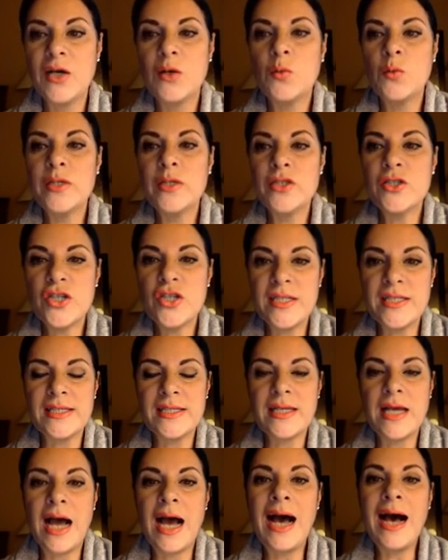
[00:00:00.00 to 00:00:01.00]
which
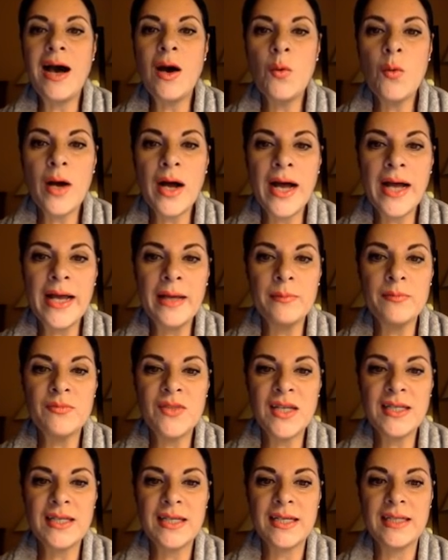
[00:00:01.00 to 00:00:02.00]
is how I am
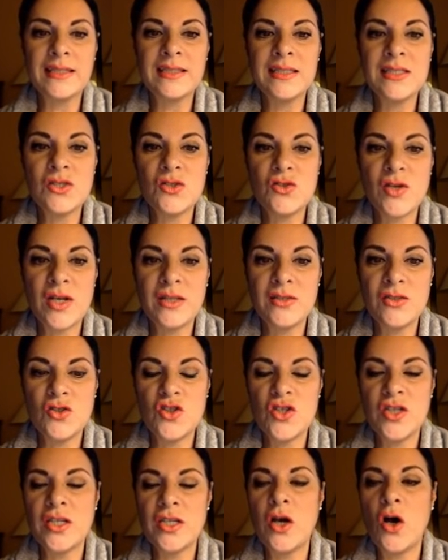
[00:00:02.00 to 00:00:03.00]
taking the
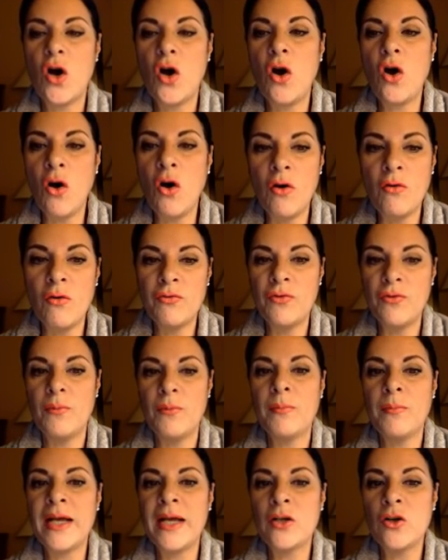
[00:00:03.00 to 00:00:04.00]
strategy of
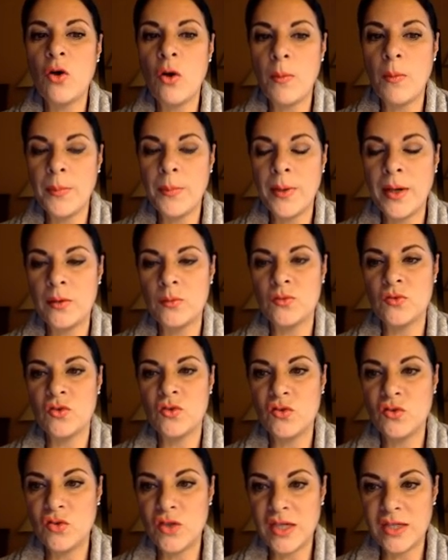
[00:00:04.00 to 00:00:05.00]
my compound
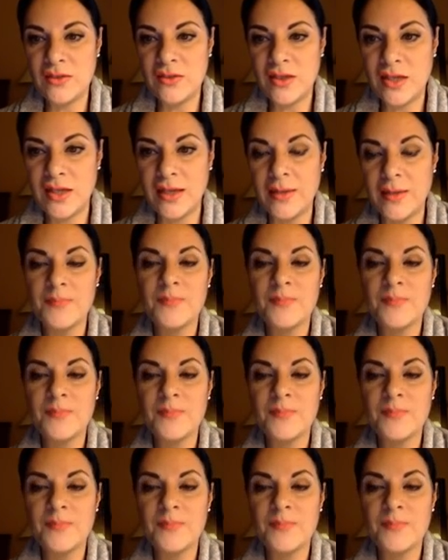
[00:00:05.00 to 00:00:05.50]
trading.